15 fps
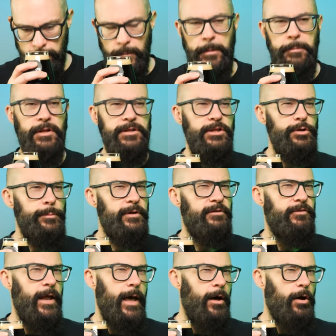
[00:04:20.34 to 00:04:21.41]
maybe a little bit
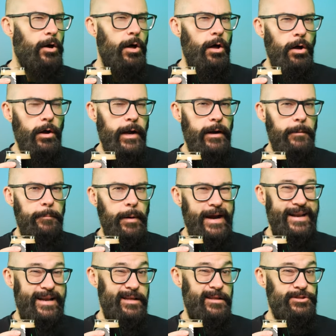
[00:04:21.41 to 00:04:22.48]
of an alcohol kind of
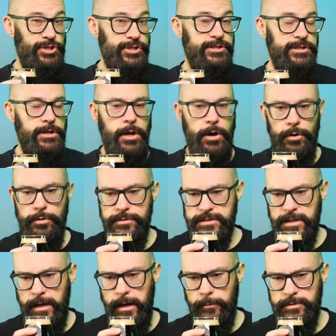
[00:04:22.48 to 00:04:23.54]
bite in just the
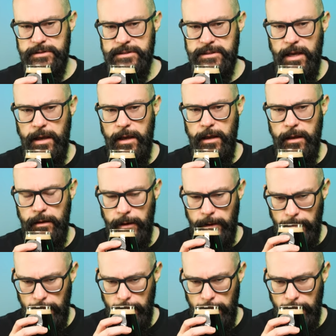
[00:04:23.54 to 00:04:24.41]
nose. And I would say